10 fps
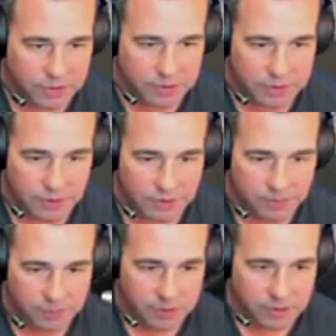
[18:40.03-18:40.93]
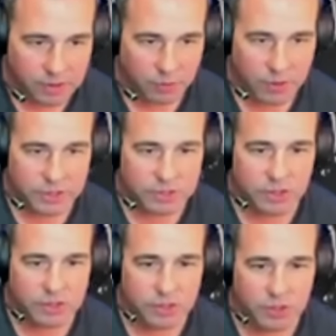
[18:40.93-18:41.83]
or so. We're going to
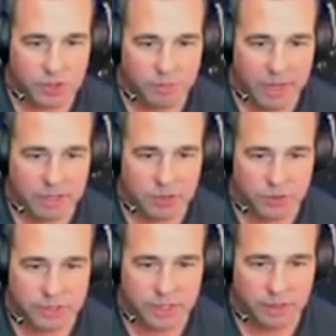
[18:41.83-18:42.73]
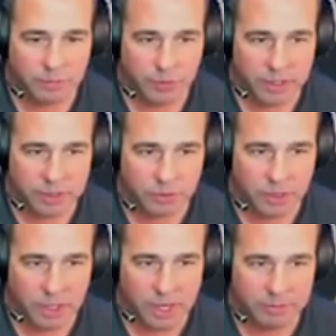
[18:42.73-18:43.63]
start turning back towards the airport as we're
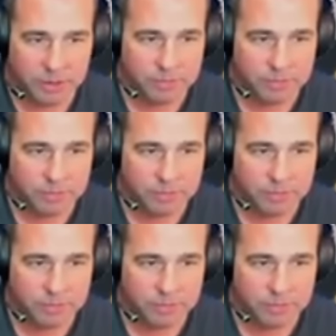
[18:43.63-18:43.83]
climbing.